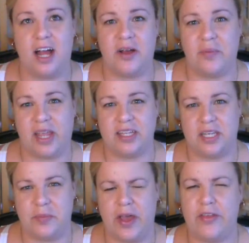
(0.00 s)
Like I
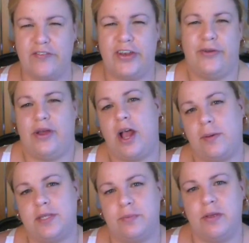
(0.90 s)
said in my other video, it
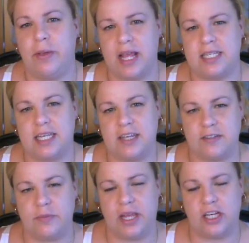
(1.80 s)
helps me because it
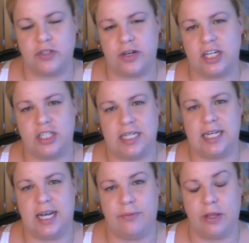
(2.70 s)
gives me a direction
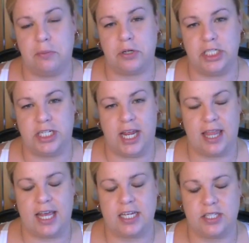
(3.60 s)
and I really appreciate
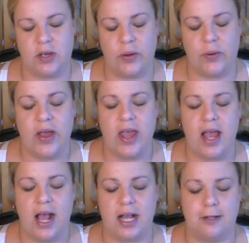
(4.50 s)
that. So
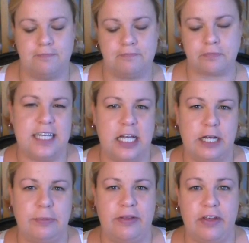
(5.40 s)

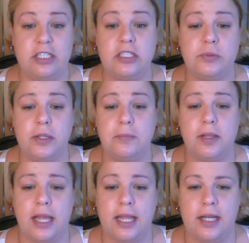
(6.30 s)
my face looks really
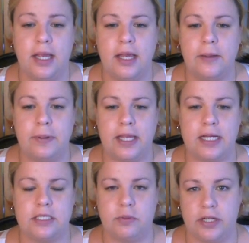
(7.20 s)
plain
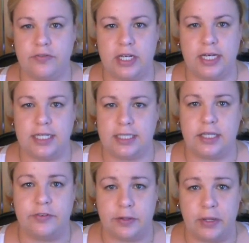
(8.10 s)
because what I've done is
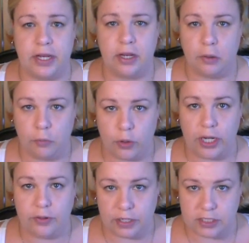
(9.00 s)
I've done my
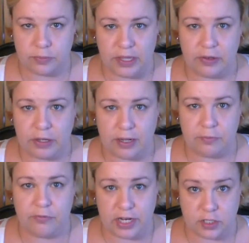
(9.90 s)
morning regiment
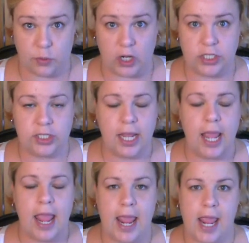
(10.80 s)
face wash,
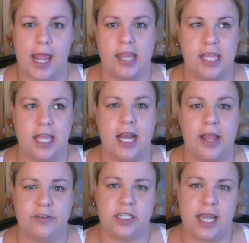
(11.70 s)
and then
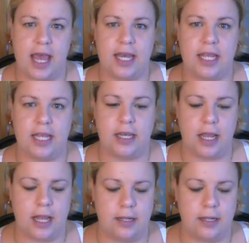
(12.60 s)
I just added